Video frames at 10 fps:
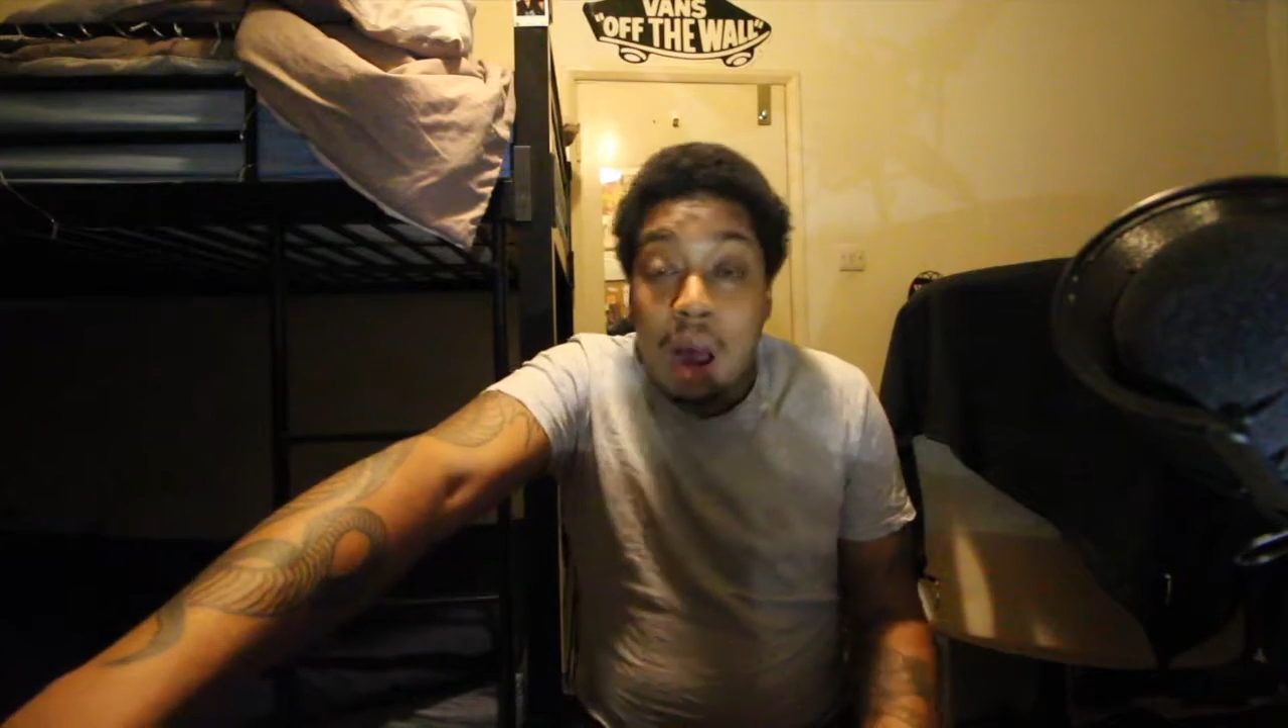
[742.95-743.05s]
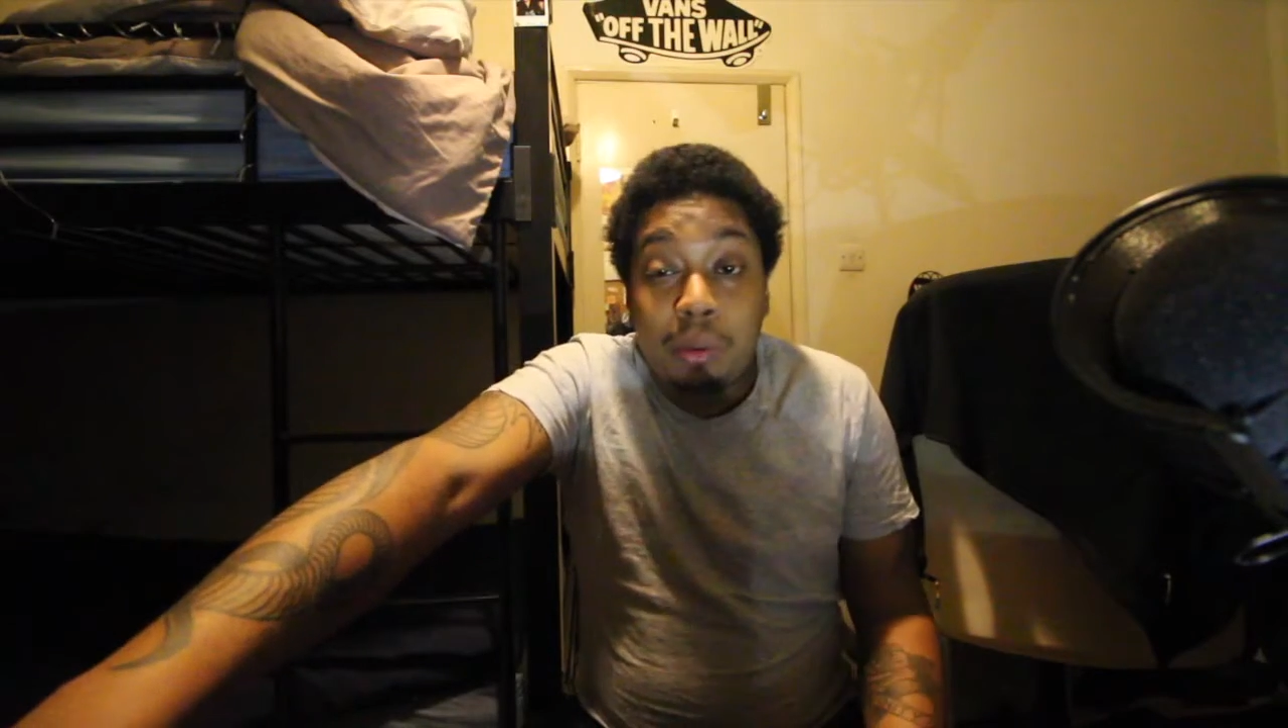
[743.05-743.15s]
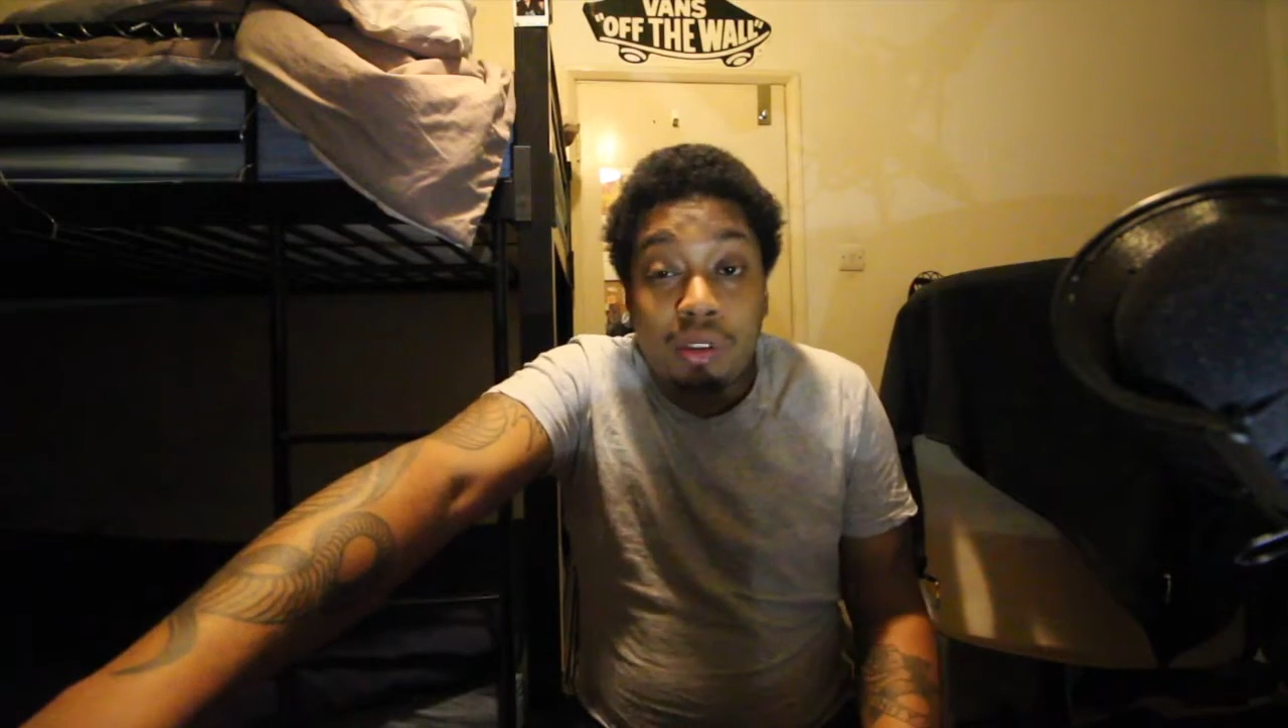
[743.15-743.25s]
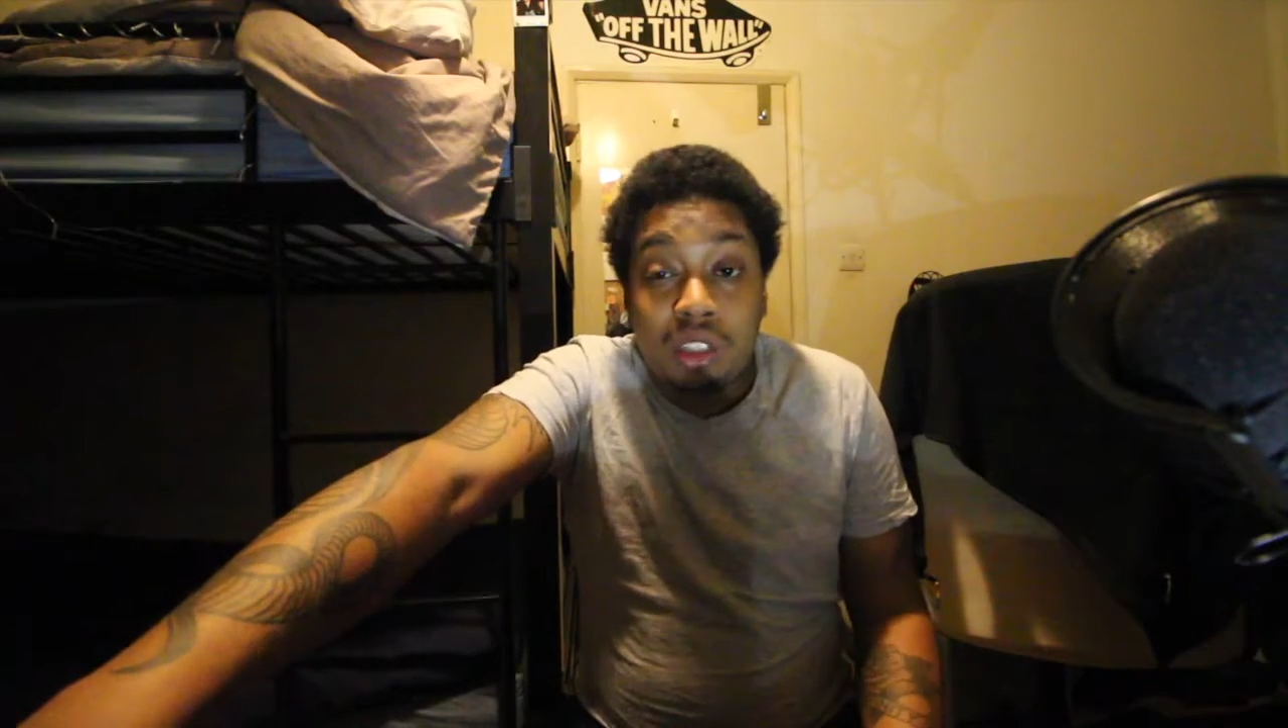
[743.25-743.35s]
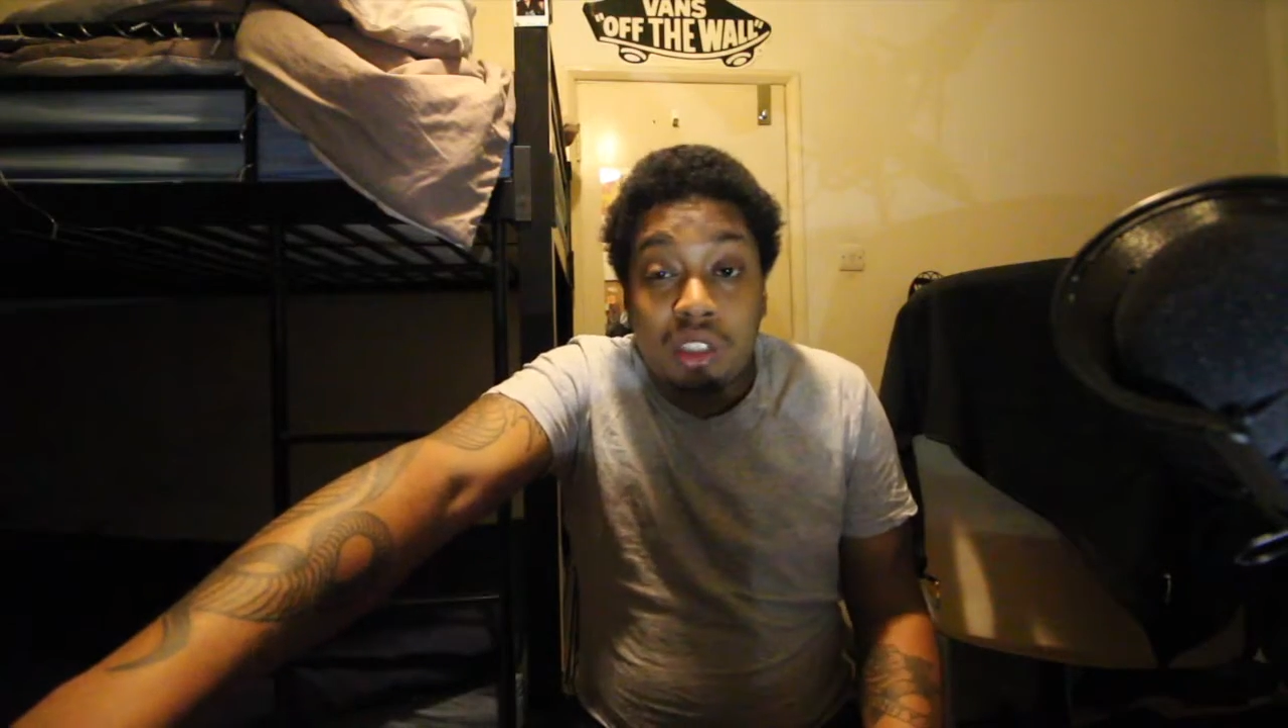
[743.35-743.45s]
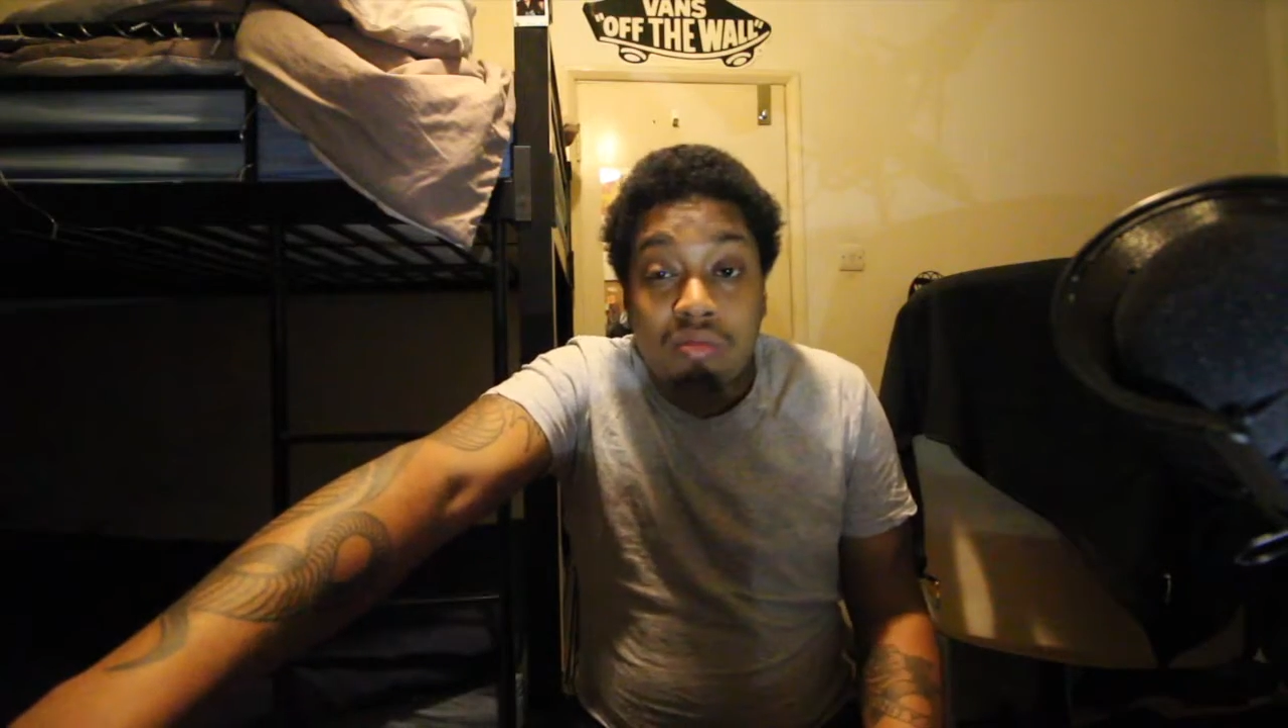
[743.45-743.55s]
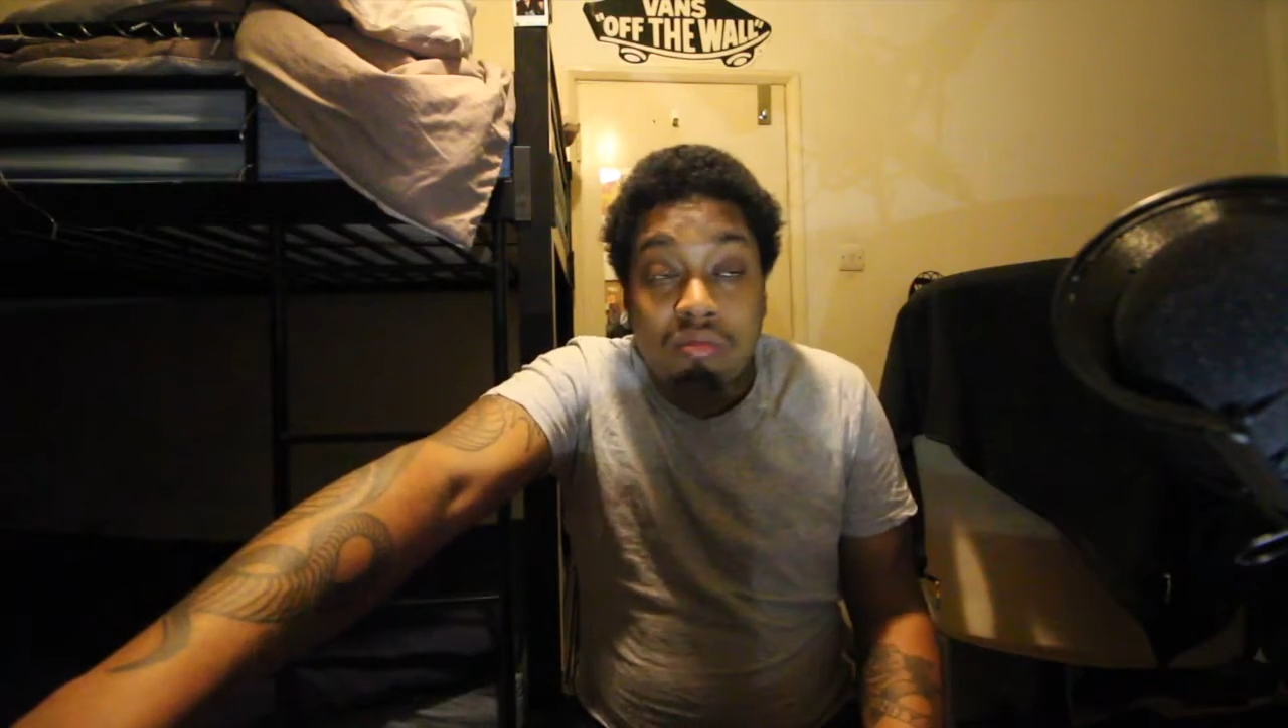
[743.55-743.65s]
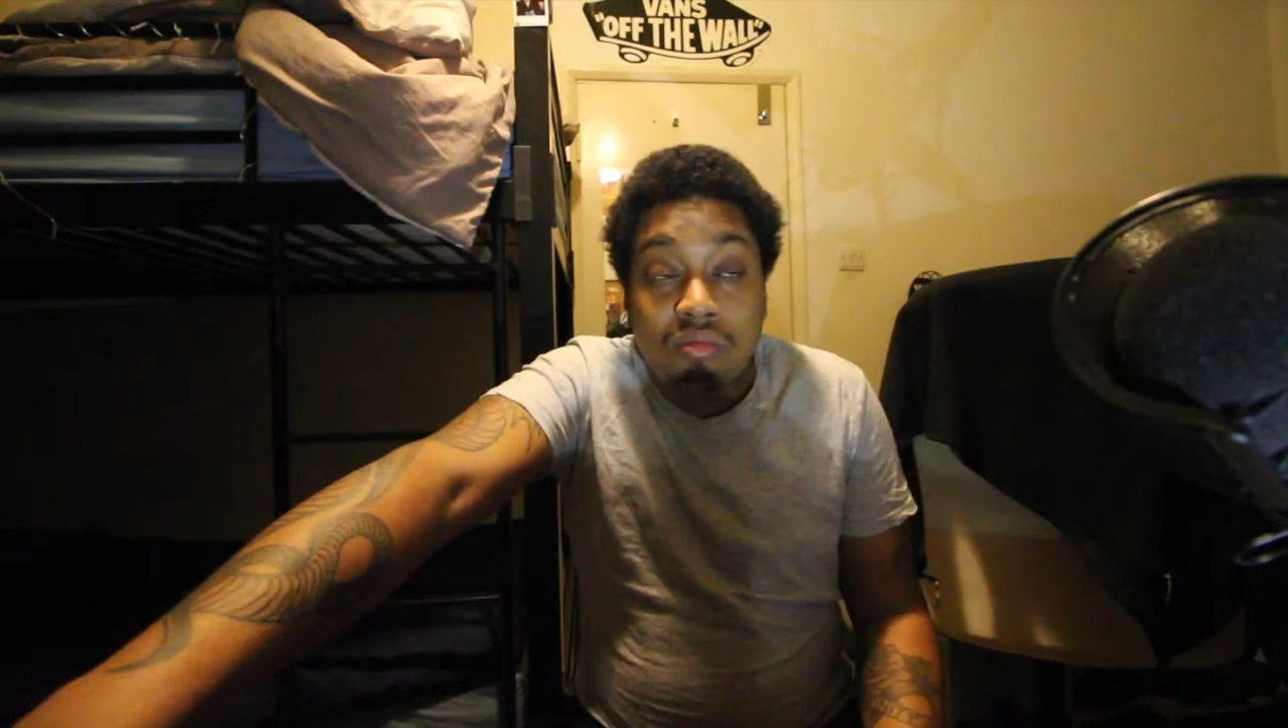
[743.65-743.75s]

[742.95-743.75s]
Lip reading: Apple does it,